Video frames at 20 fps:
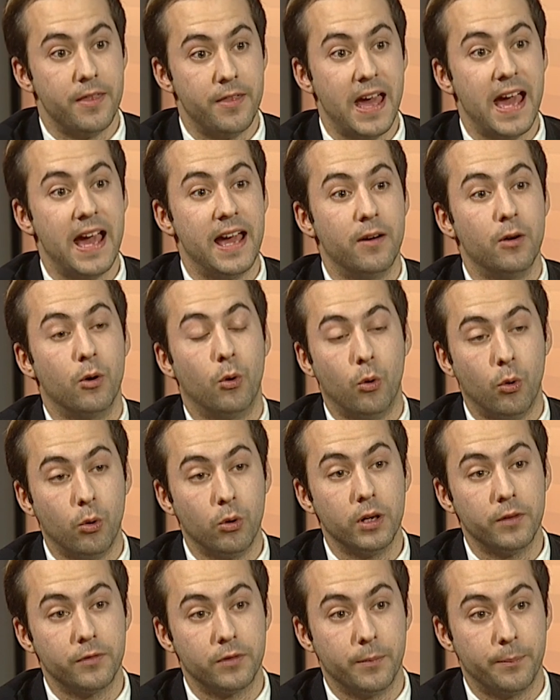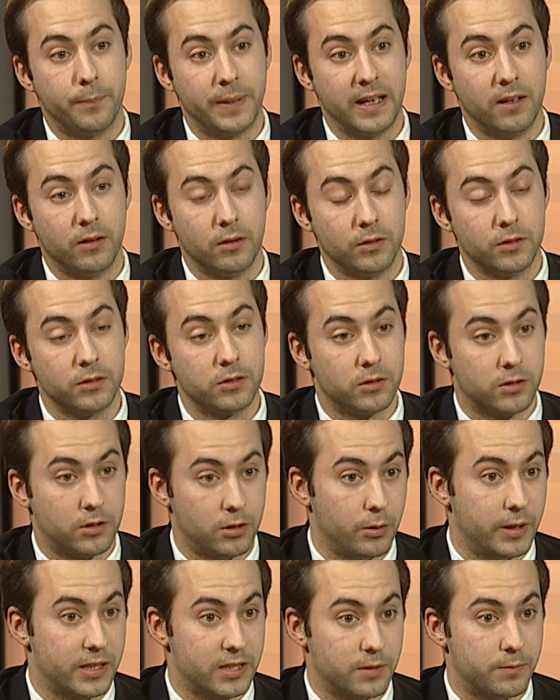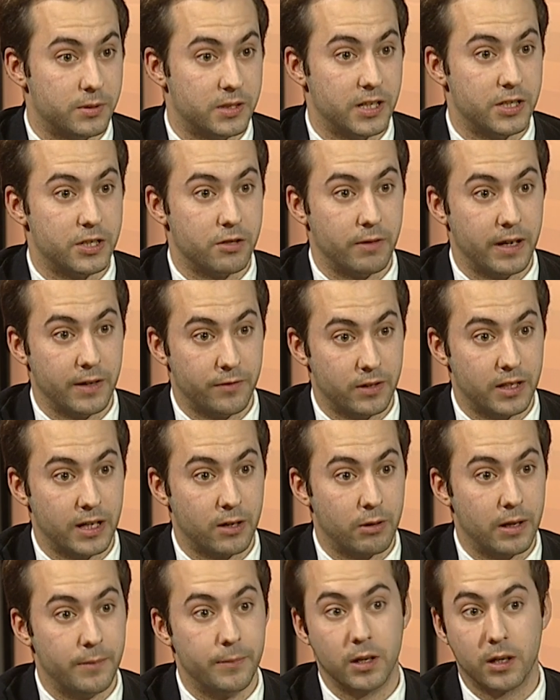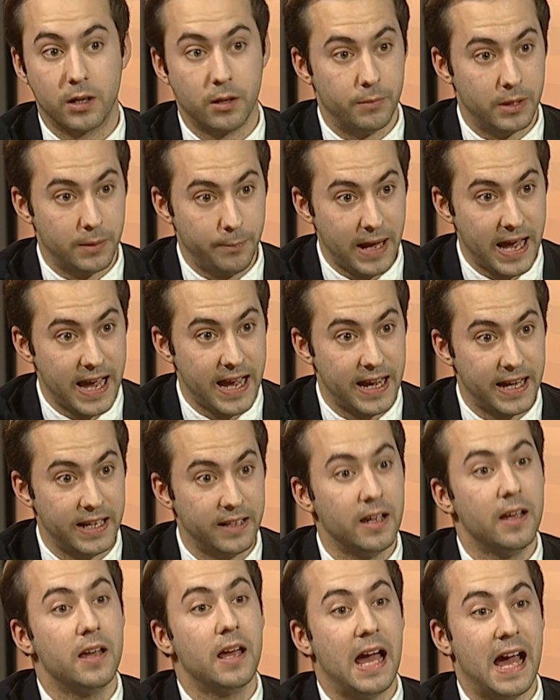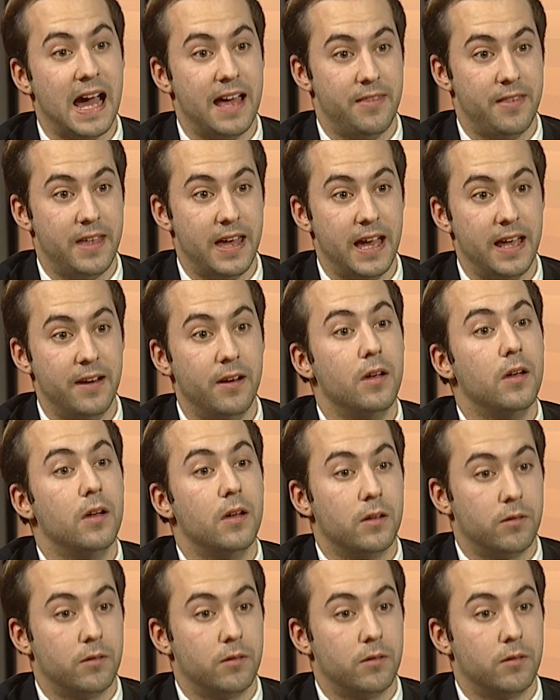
Then all of the bills to its subsidiary for the equipment can be paid, and then,